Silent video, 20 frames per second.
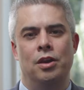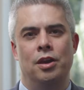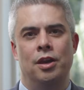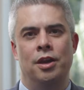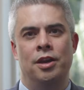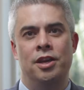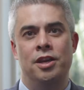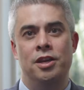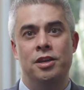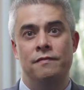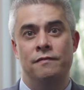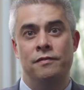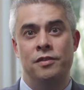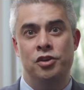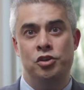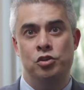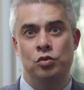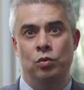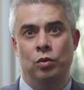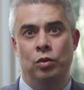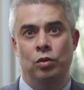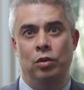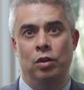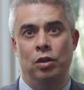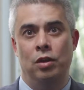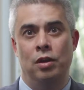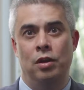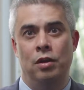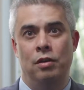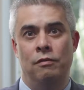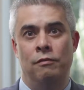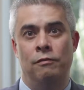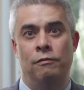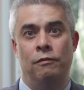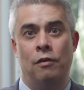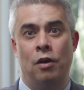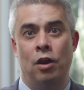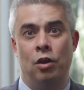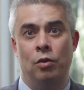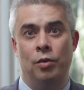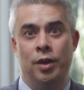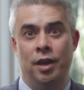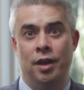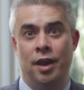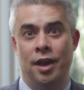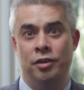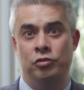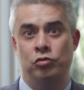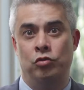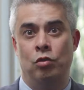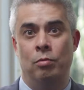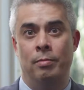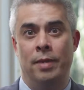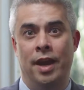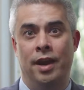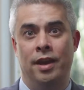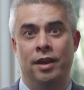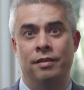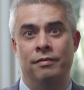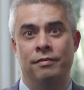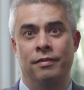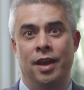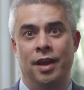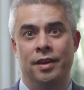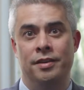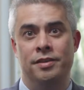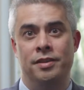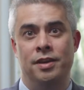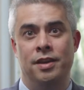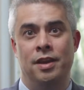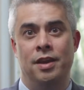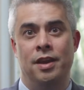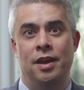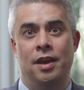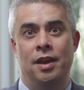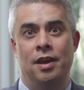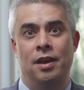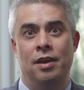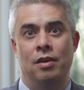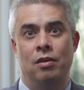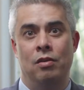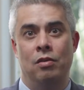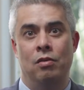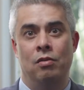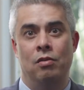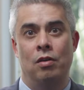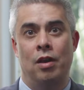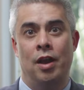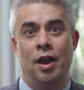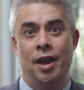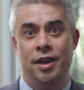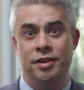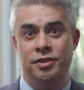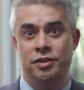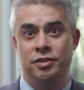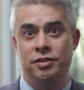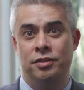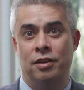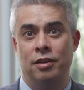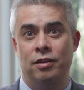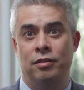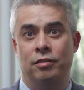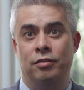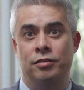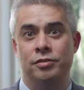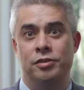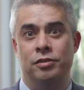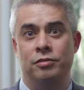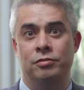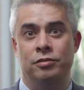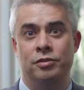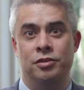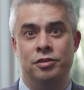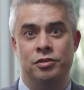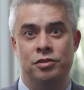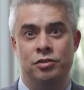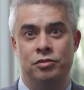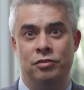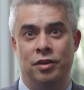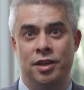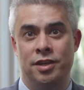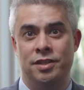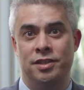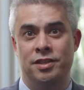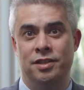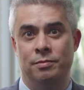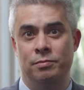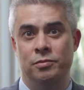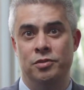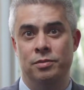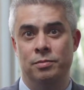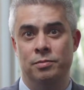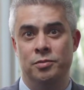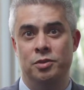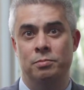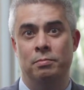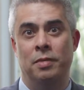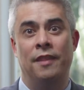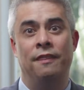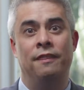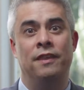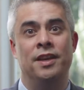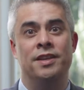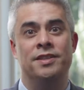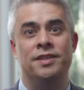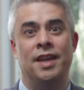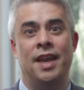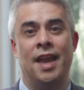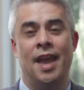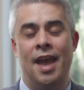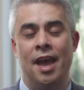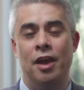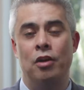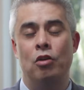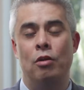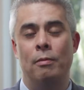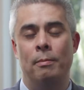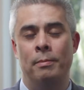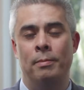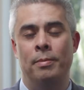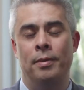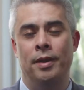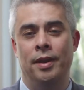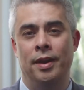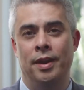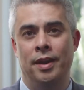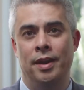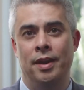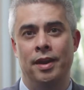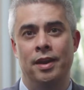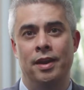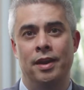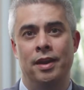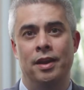An individual following a traumatic event has psychological distress symptoms, but these cannot be